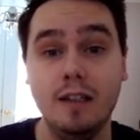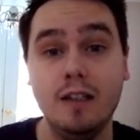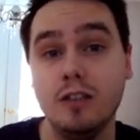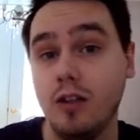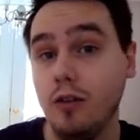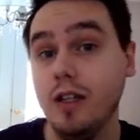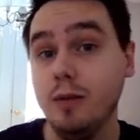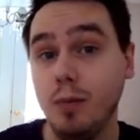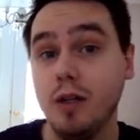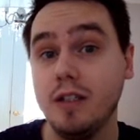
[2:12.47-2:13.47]
So this
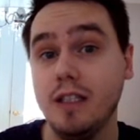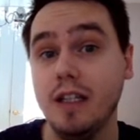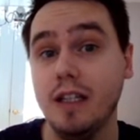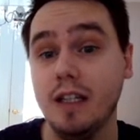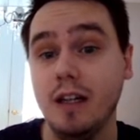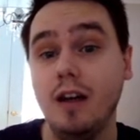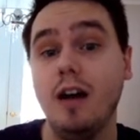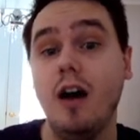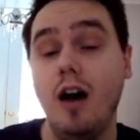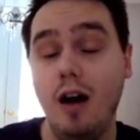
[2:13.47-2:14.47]
person
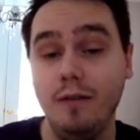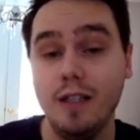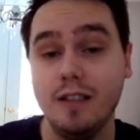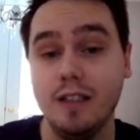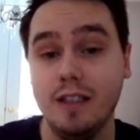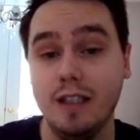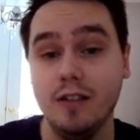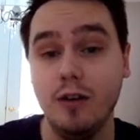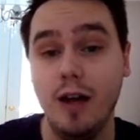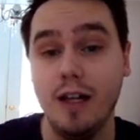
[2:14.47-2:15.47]
obviously didn't
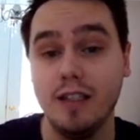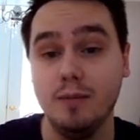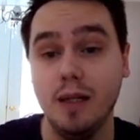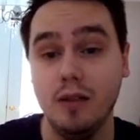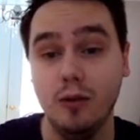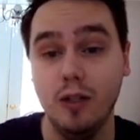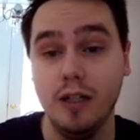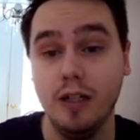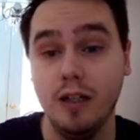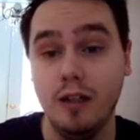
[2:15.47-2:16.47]
know how to spell
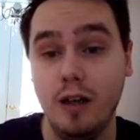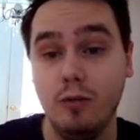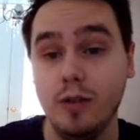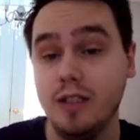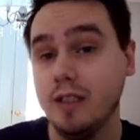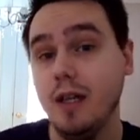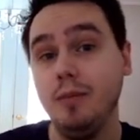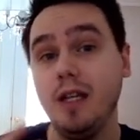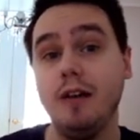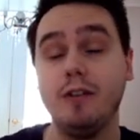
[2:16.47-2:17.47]
lawyer, which is
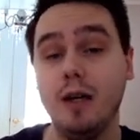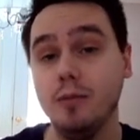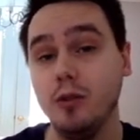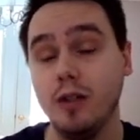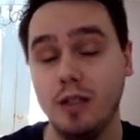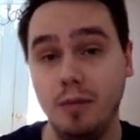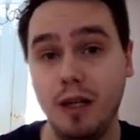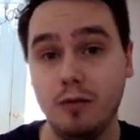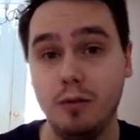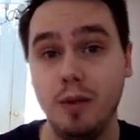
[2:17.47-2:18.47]
something I've come to
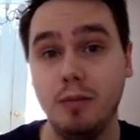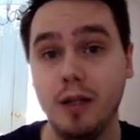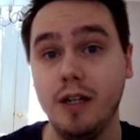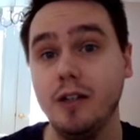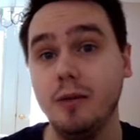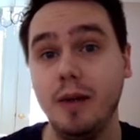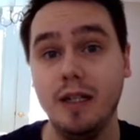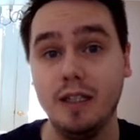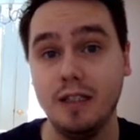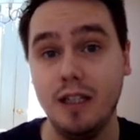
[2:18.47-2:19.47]
expect with people that are
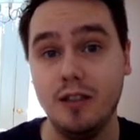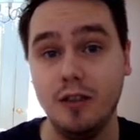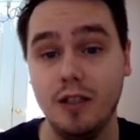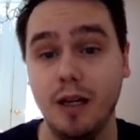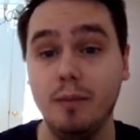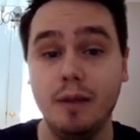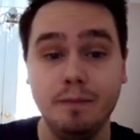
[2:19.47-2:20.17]
demanding censorship.